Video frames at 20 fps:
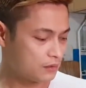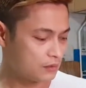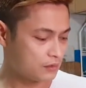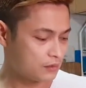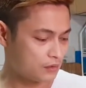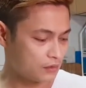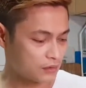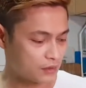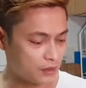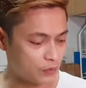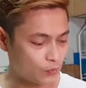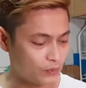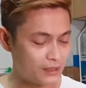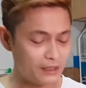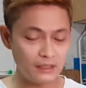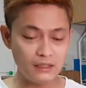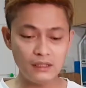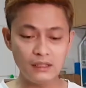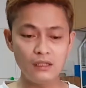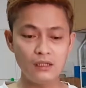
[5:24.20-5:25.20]

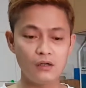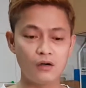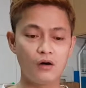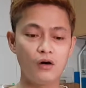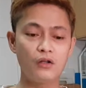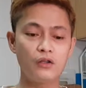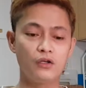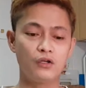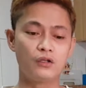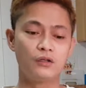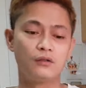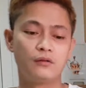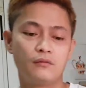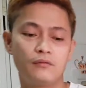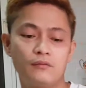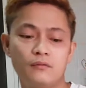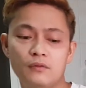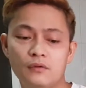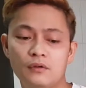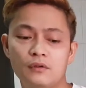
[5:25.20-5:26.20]
the onion.
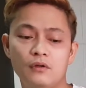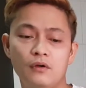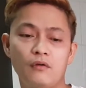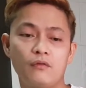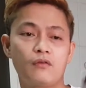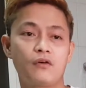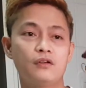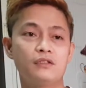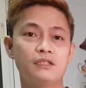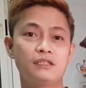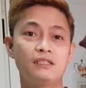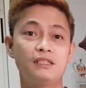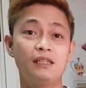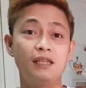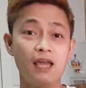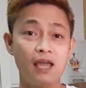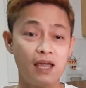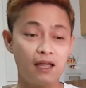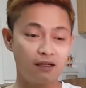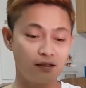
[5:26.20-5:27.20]
Of course,
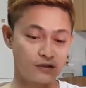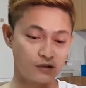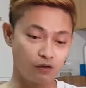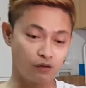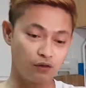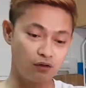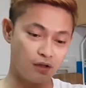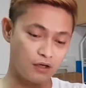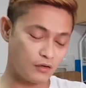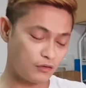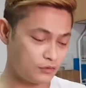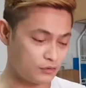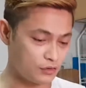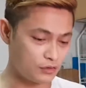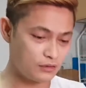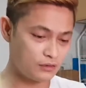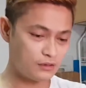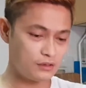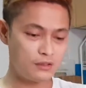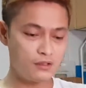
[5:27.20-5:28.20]
jarang. So the onion.
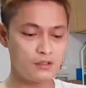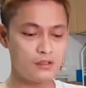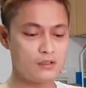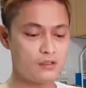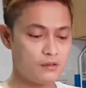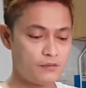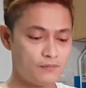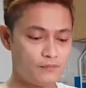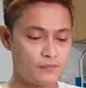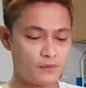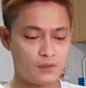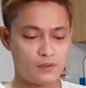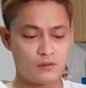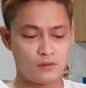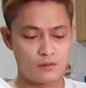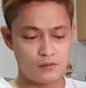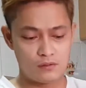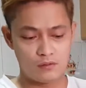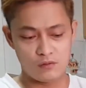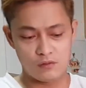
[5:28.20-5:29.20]

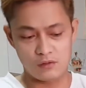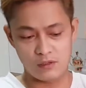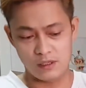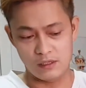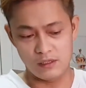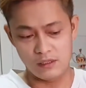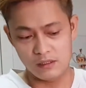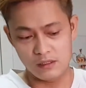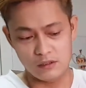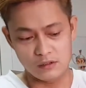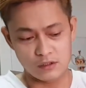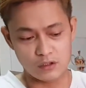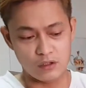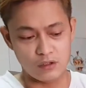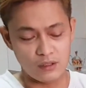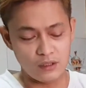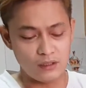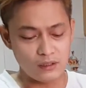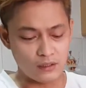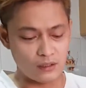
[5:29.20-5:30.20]
Okay, so
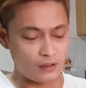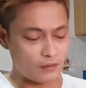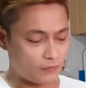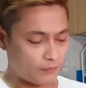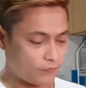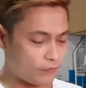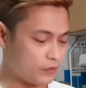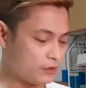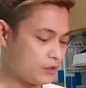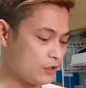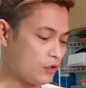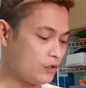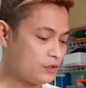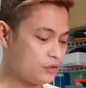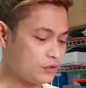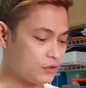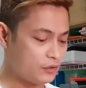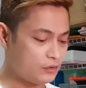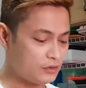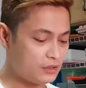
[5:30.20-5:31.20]
for the
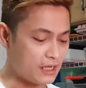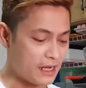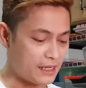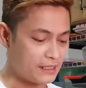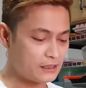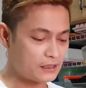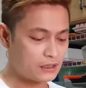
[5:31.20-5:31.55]
onion, guys,